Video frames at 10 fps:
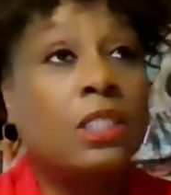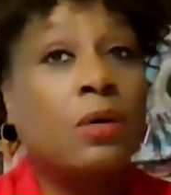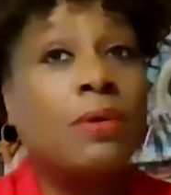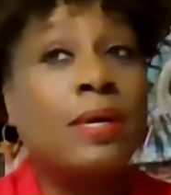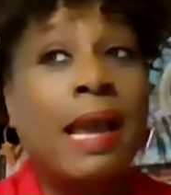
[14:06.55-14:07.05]

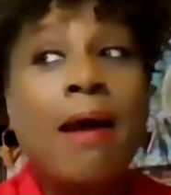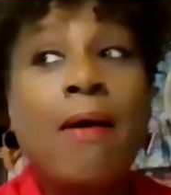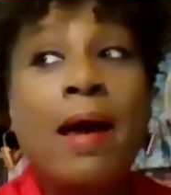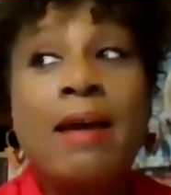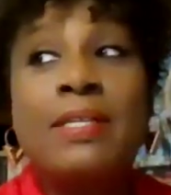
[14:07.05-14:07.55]
And so
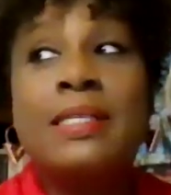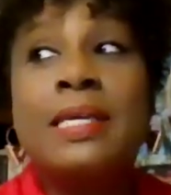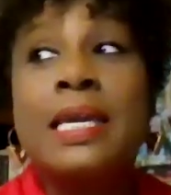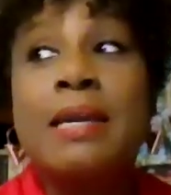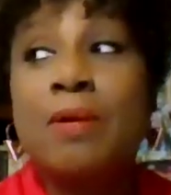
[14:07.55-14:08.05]
now I have
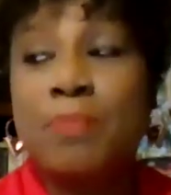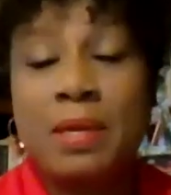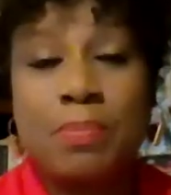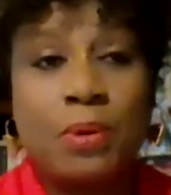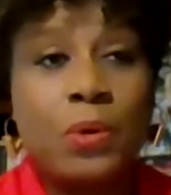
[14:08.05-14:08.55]
a team
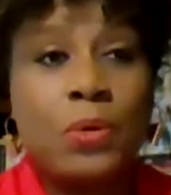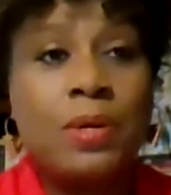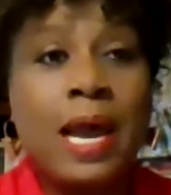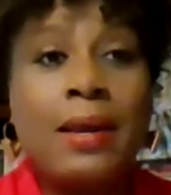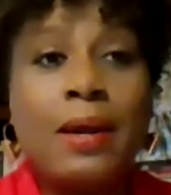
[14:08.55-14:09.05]
of people
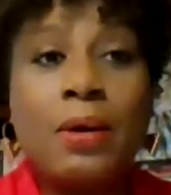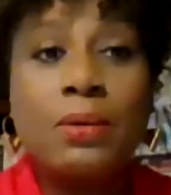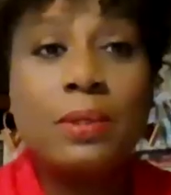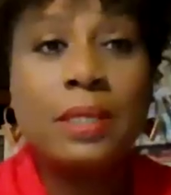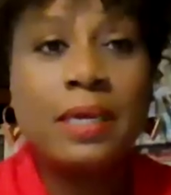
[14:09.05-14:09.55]
who not
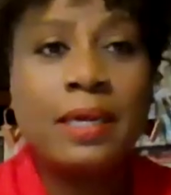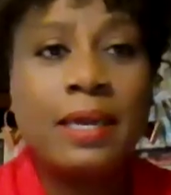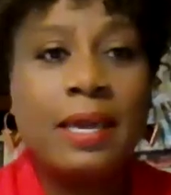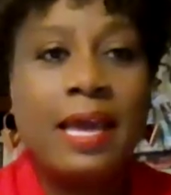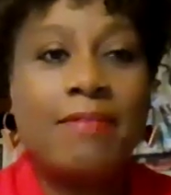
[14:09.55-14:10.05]

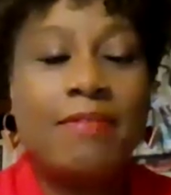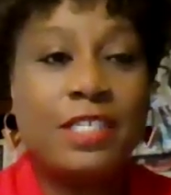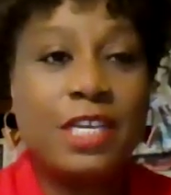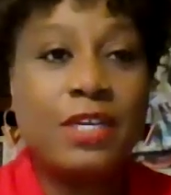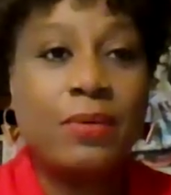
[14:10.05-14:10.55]
only
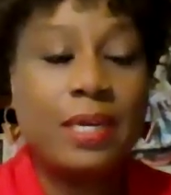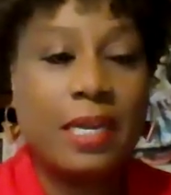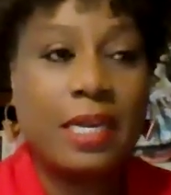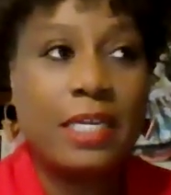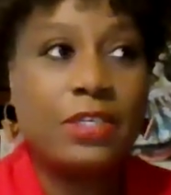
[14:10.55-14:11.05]
have a
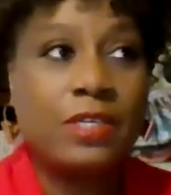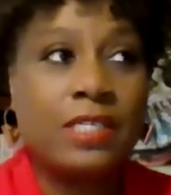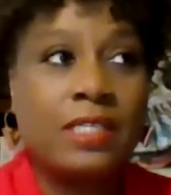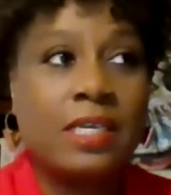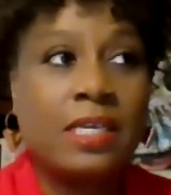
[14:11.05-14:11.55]
genuine
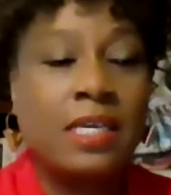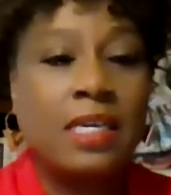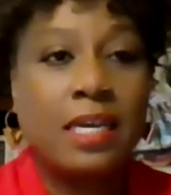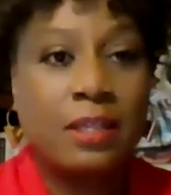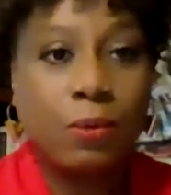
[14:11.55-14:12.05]
interest
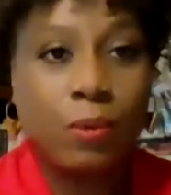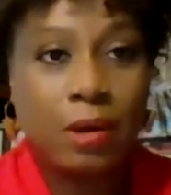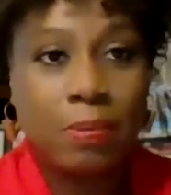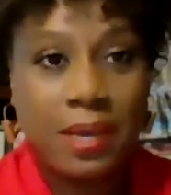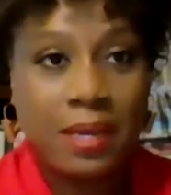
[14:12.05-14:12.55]
in the
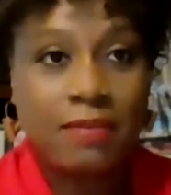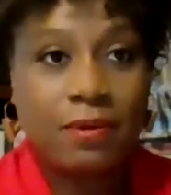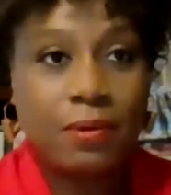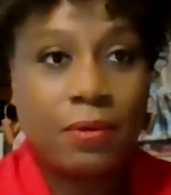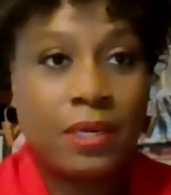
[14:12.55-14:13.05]
well
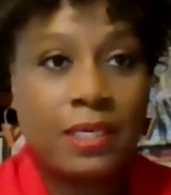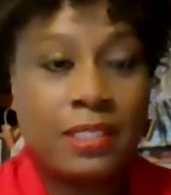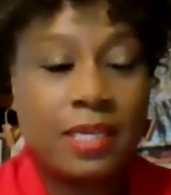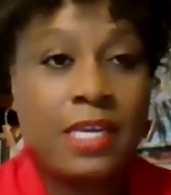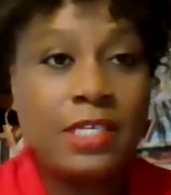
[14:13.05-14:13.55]
being of the
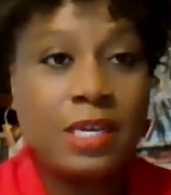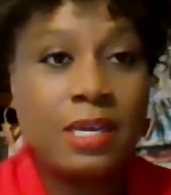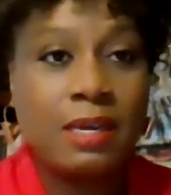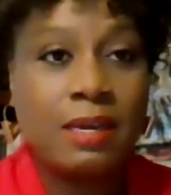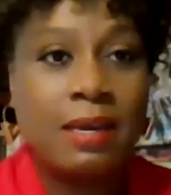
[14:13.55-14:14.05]

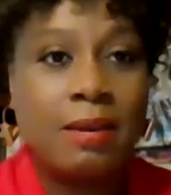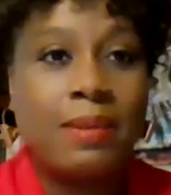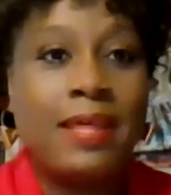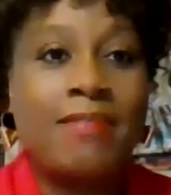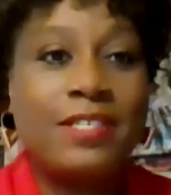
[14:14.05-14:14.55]
organization,
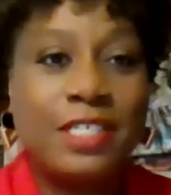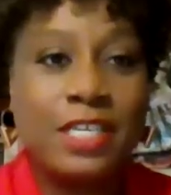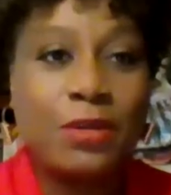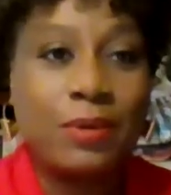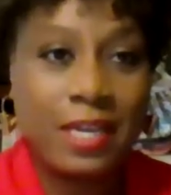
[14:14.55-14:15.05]
they have a
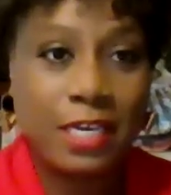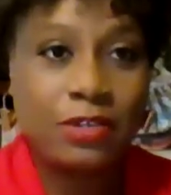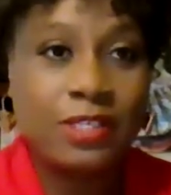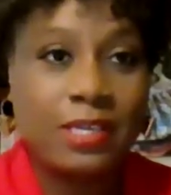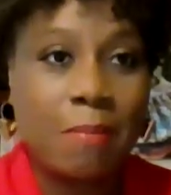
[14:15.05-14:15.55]
genuine
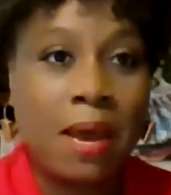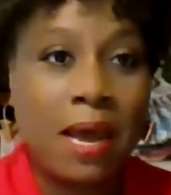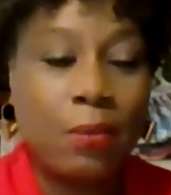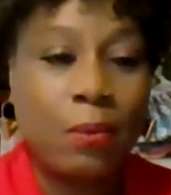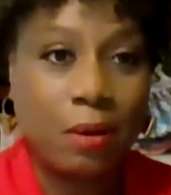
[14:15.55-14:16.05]
interest
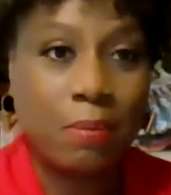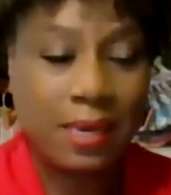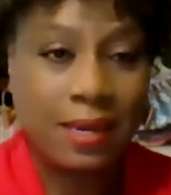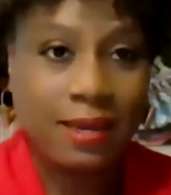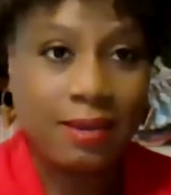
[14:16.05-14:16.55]
in my
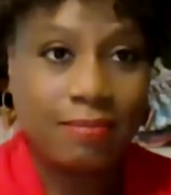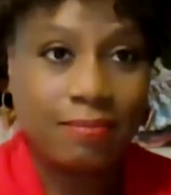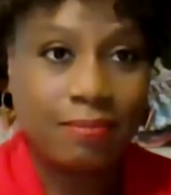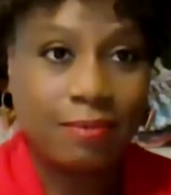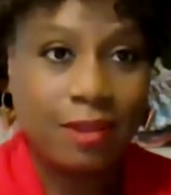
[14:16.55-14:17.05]
well being.